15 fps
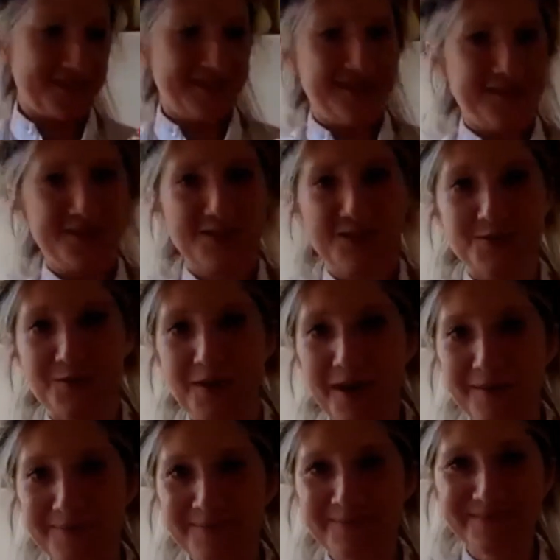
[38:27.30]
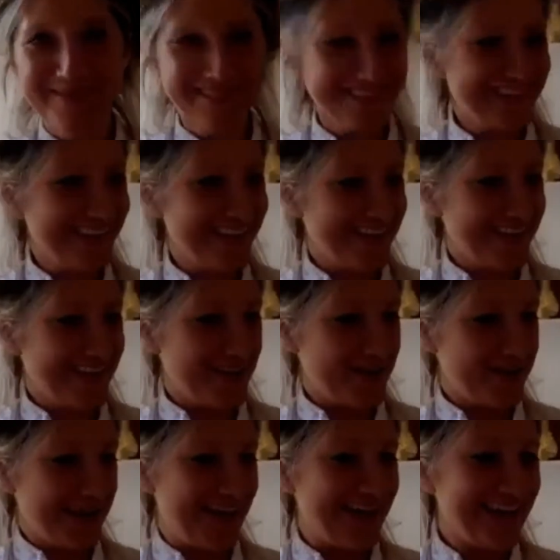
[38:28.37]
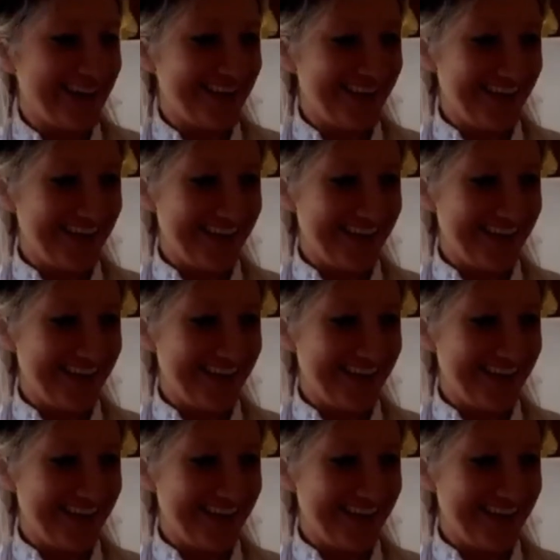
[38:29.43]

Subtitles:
She's all right. Okay.